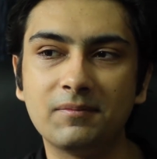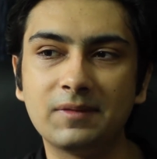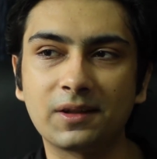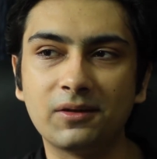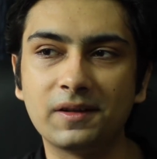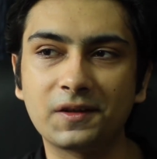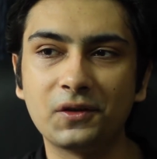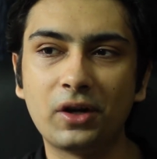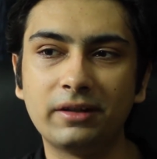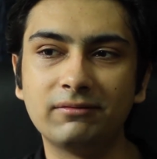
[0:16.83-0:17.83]
So it's
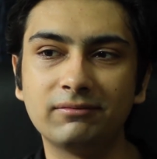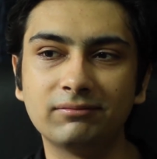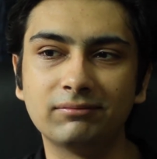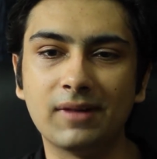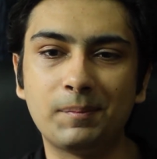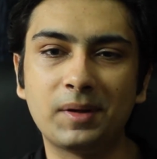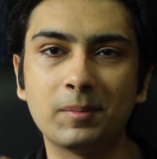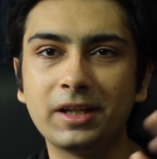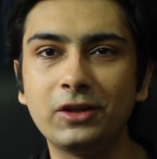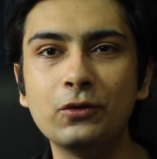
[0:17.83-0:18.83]
not up to
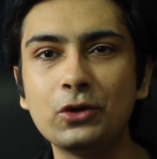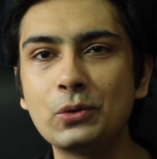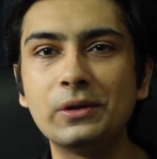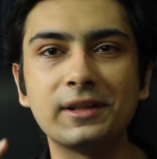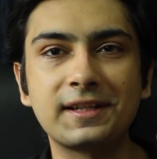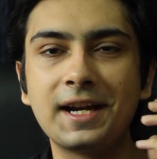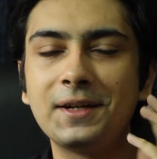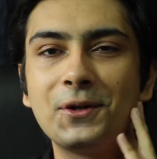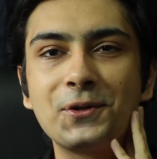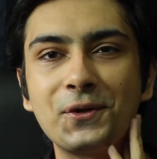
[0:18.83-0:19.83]
my usual
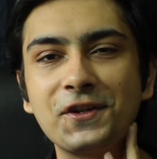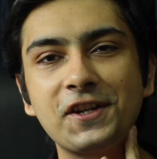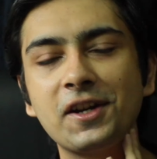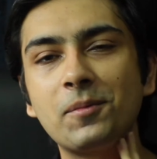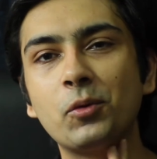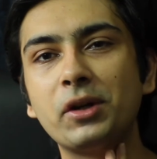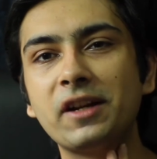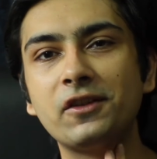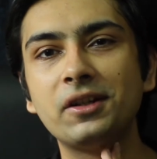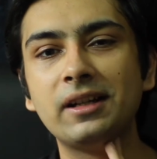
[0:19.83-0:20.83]
standards or setup or
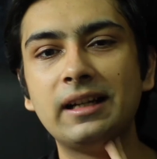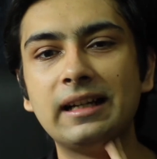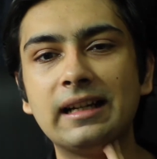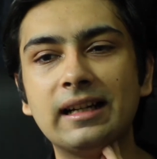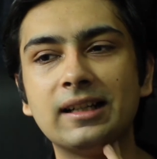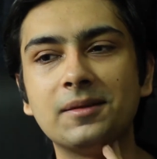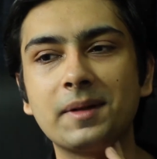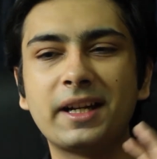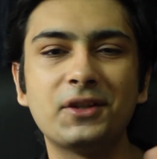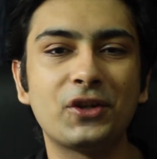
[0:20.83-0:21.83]
whatever. I
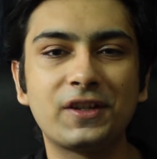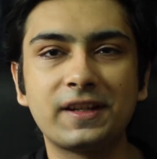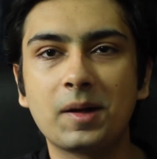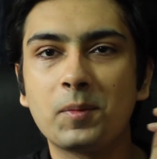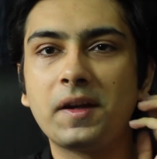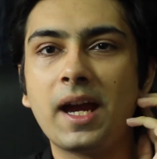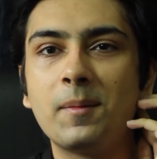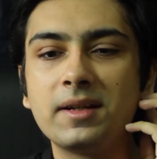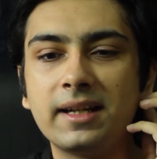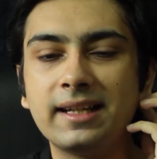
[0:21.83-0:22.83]
kind of just set up the
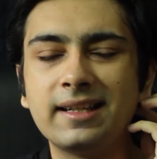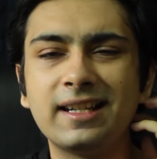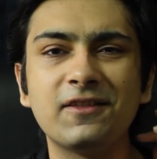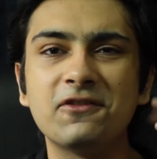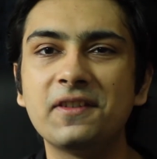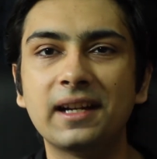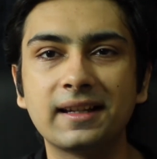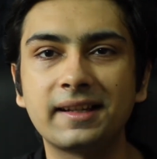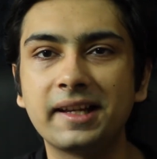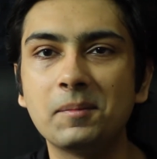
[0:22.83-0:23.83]
camera today, didn't even feel like
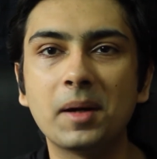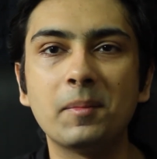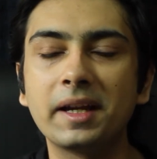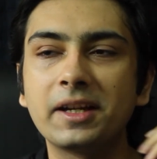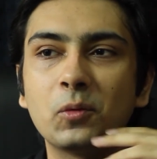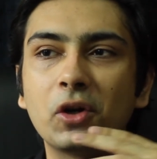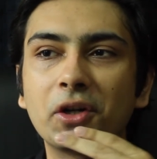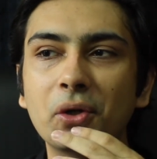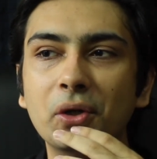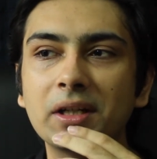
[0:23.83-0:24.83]
setting up my mic and
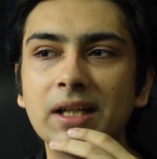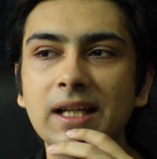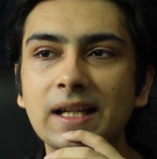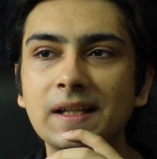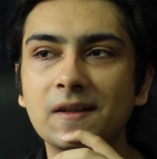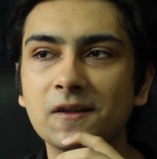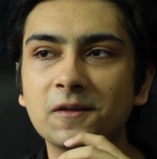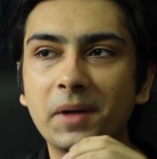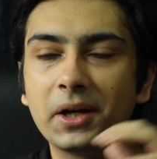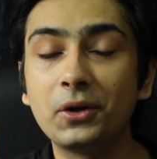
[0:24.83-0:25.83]
whatnot. So
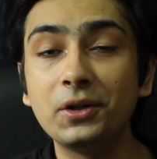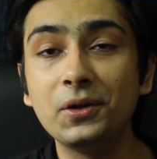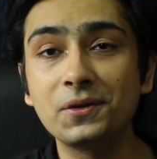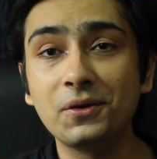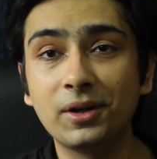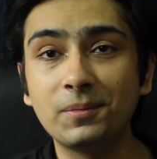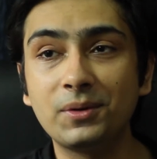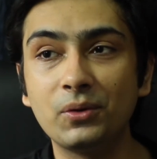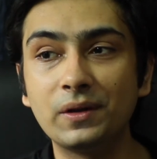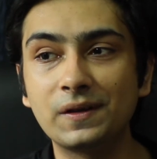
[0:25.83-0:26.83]
my audio is not up
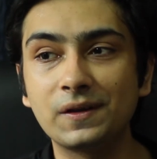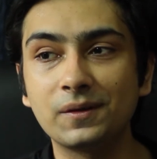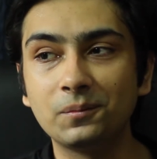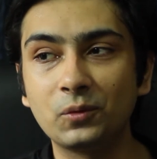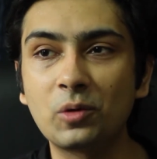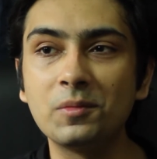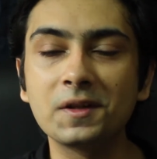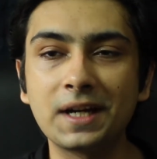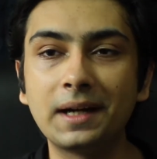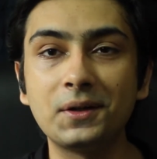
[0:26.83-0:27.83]
to its normal
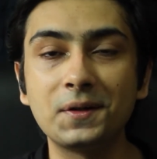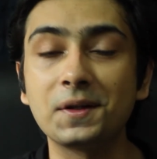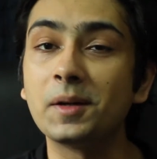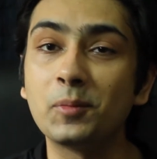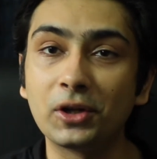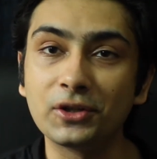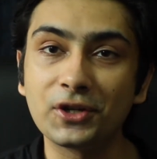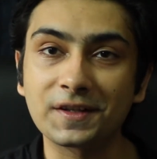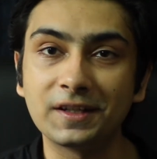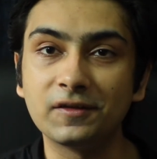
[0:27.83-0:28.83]
standards. I
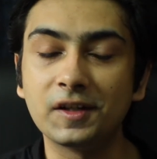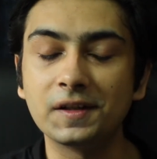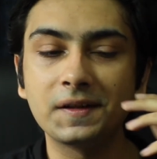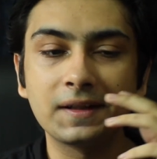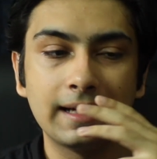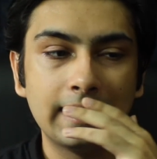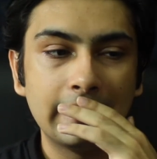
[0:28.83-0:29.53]
apologize in advance.